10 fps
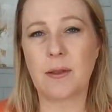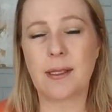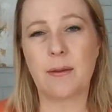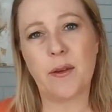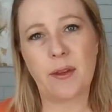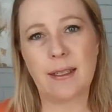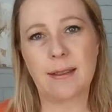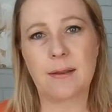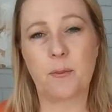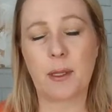Some of
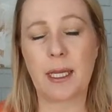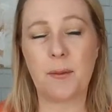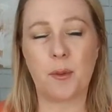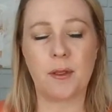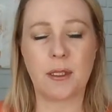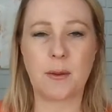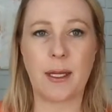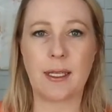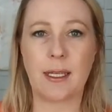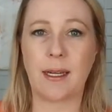these people,
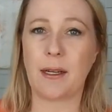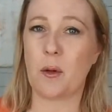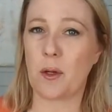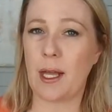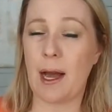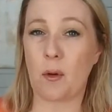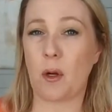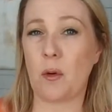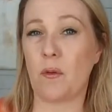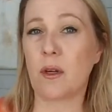depending on how
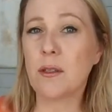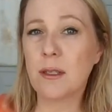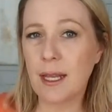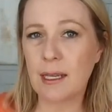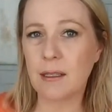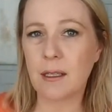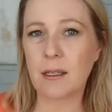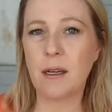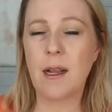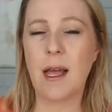covert they
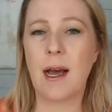are